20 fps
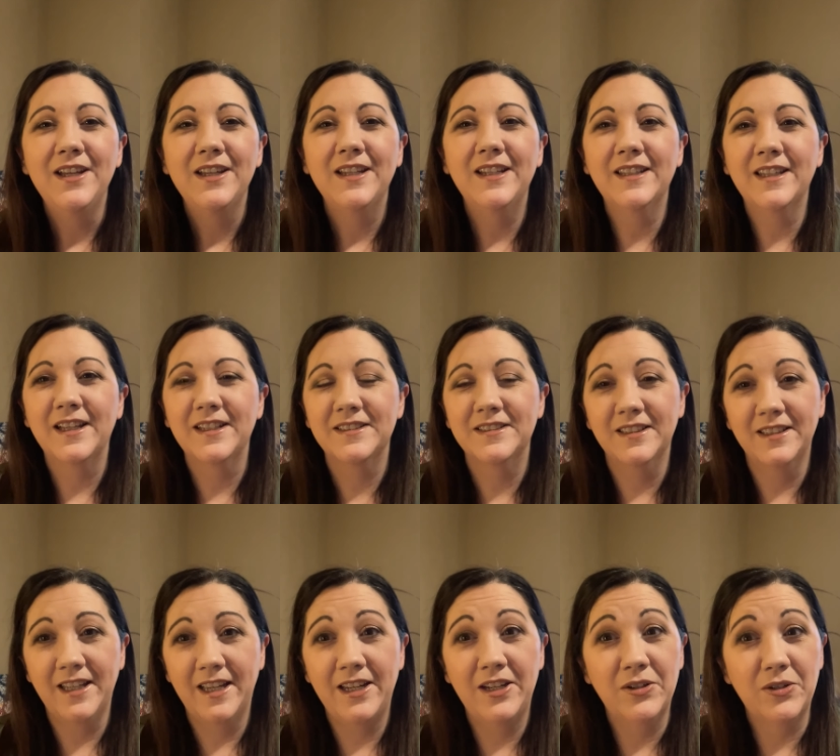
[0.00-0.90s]
he likes to
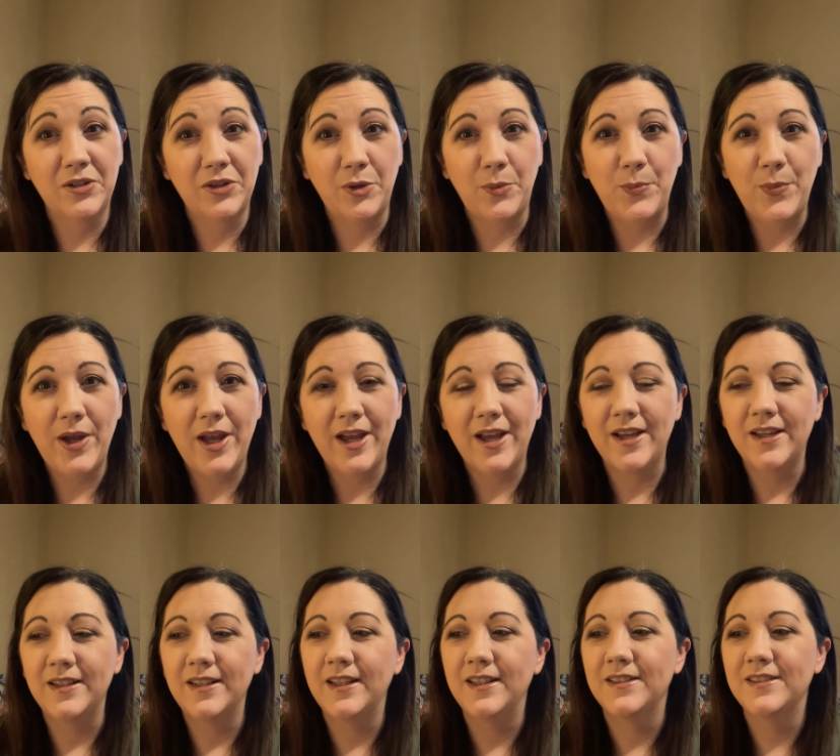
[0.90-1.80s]
lay here in the
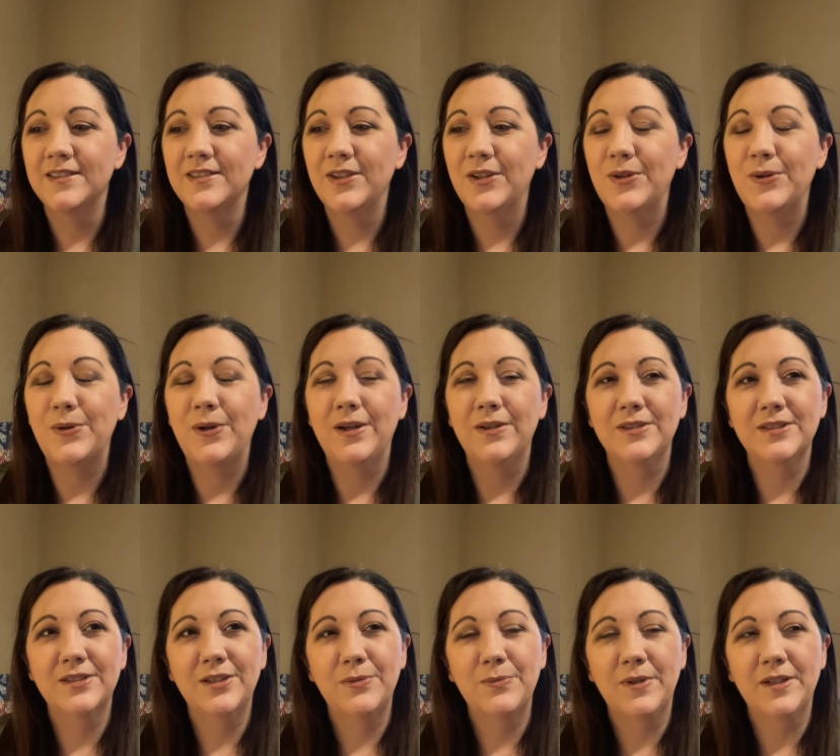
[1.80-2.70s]
bed. And so I
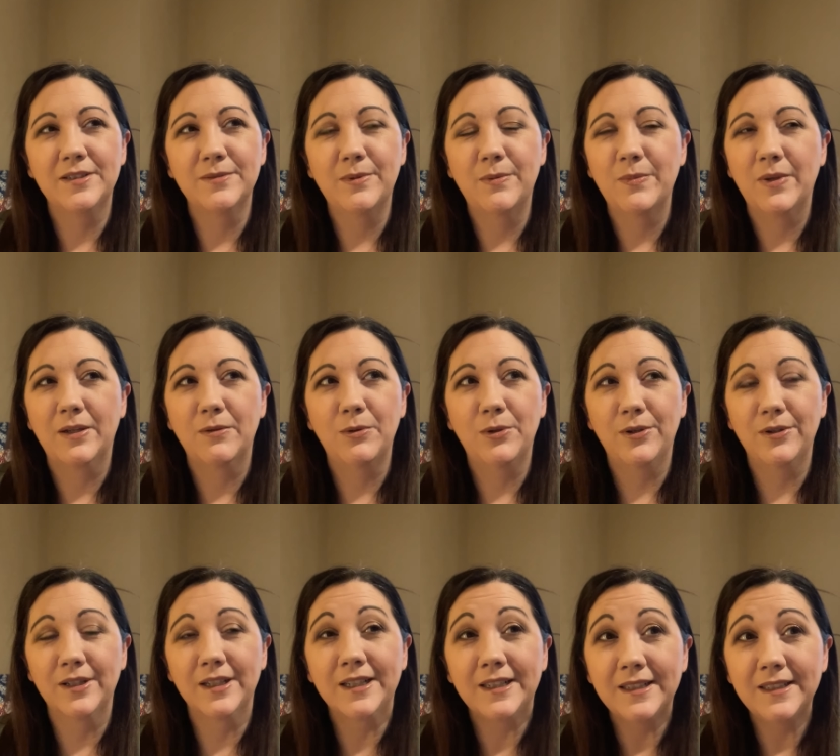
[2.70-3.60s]
was telling my husband, I'm like,
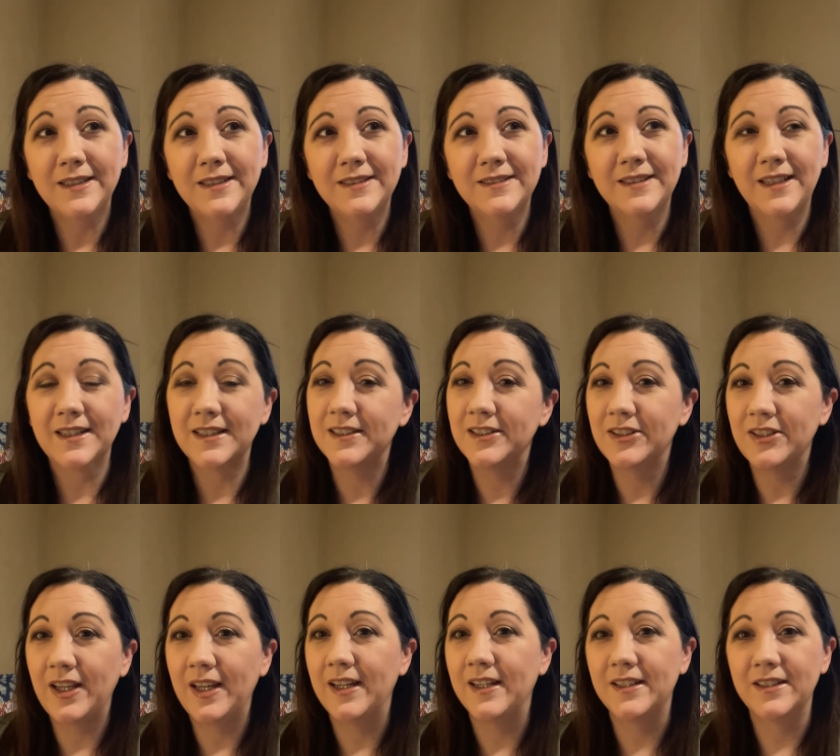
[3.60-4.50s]
well, he's not gonna
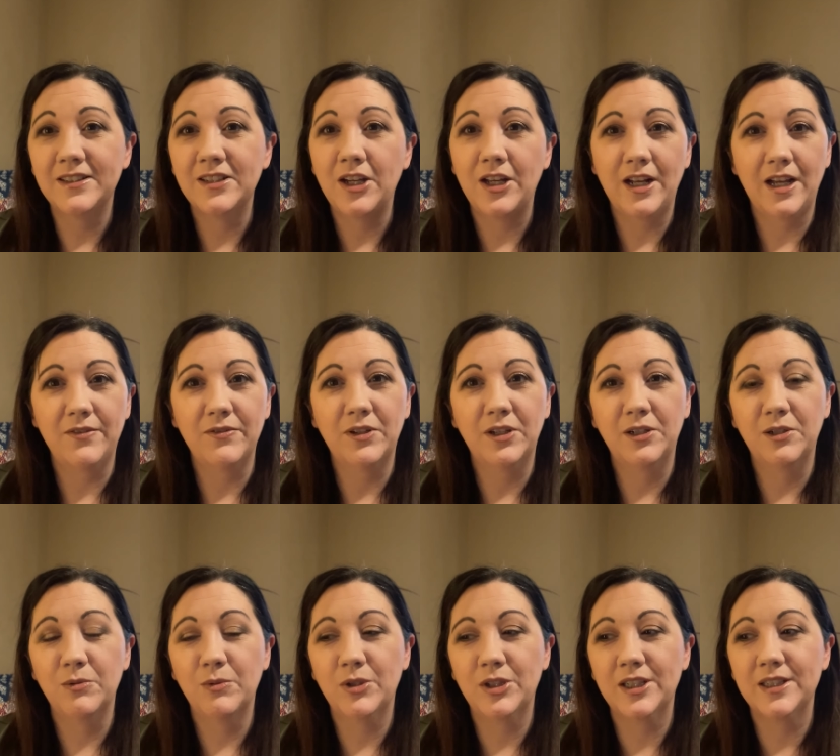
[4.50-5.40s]
like not having
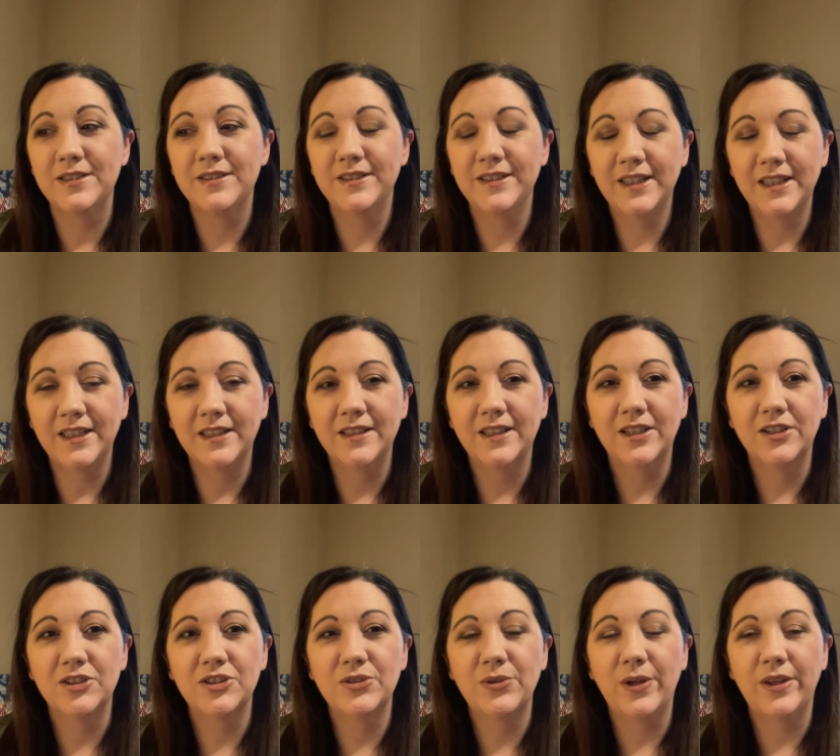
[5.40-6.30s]
anywhere to sit in
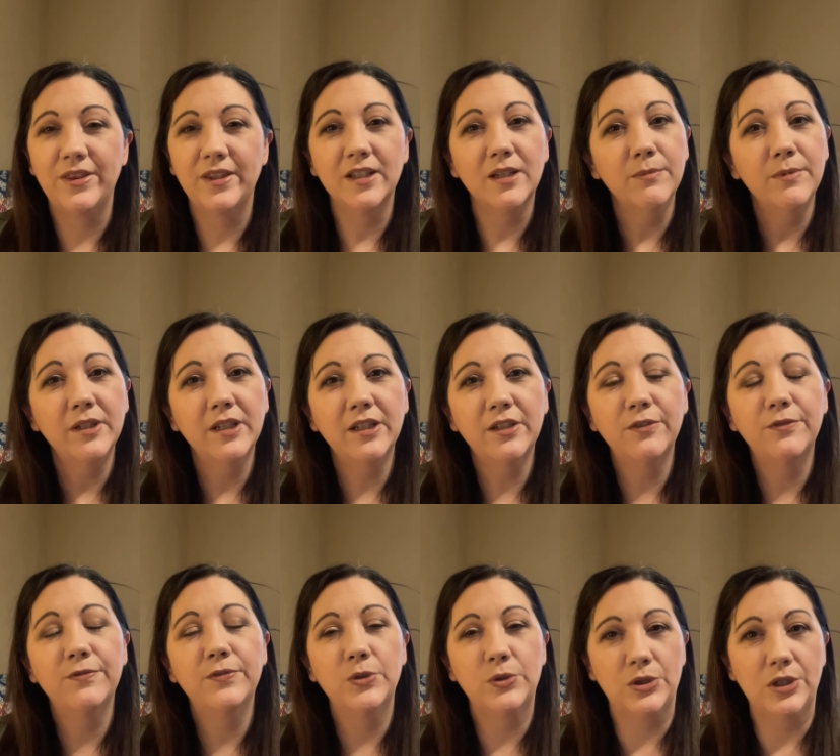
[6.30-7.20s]
there. So I think I'm gonna get a
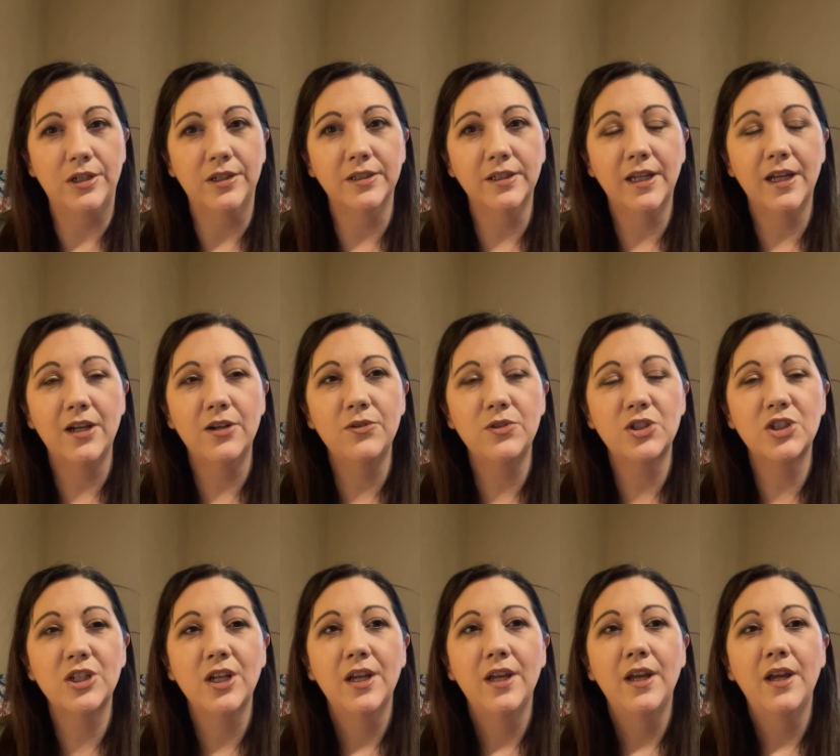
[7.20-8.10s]
futon
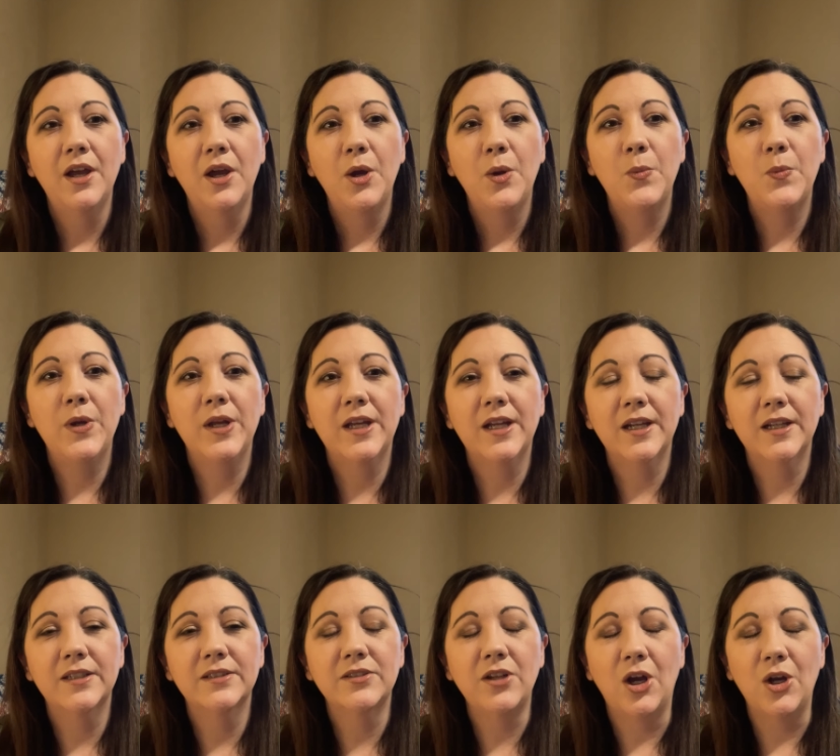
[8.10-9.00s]
couch
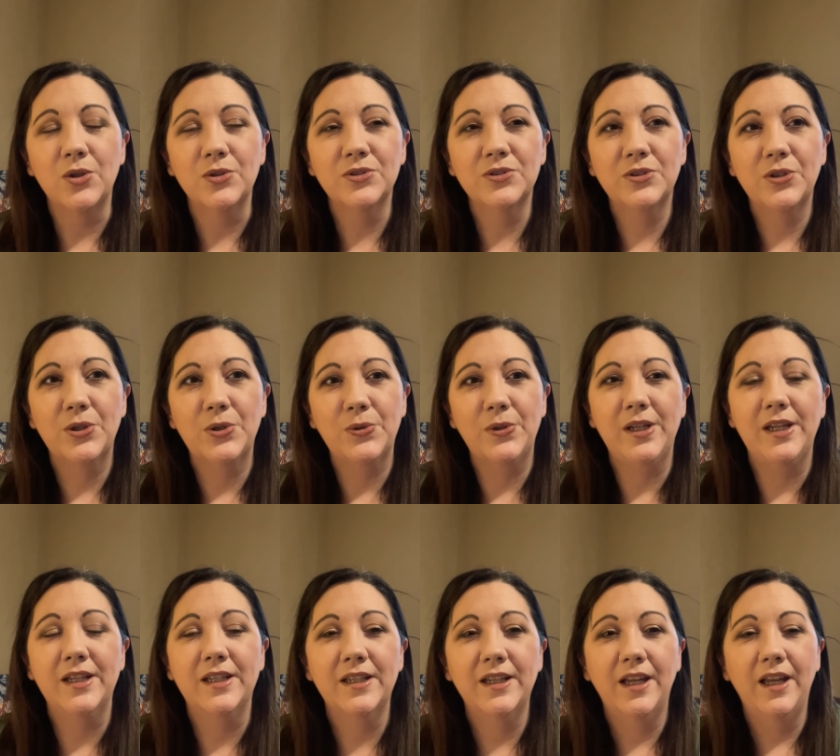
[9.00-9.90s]
because also
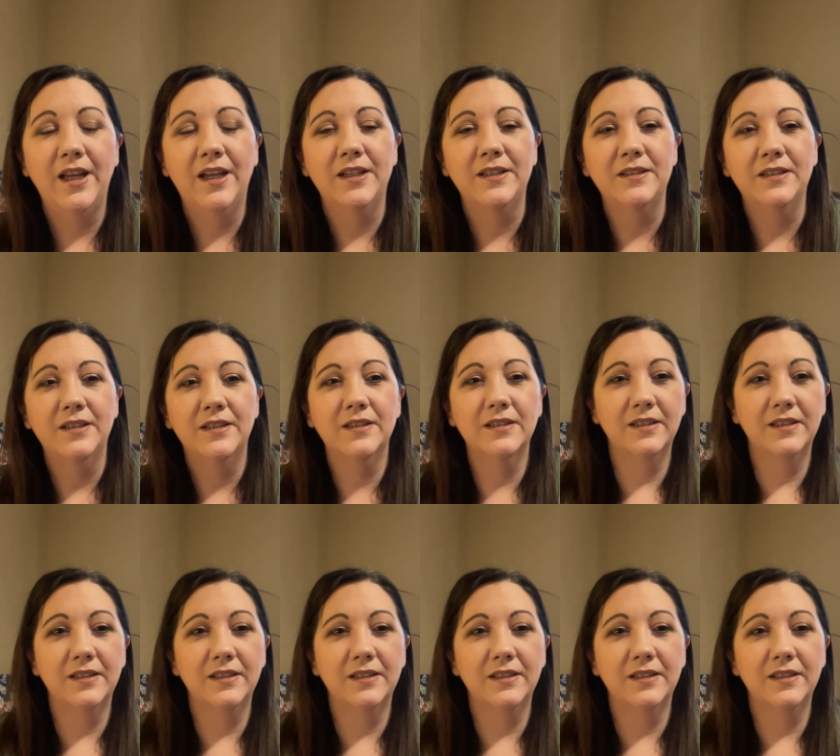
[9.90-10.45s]
it can,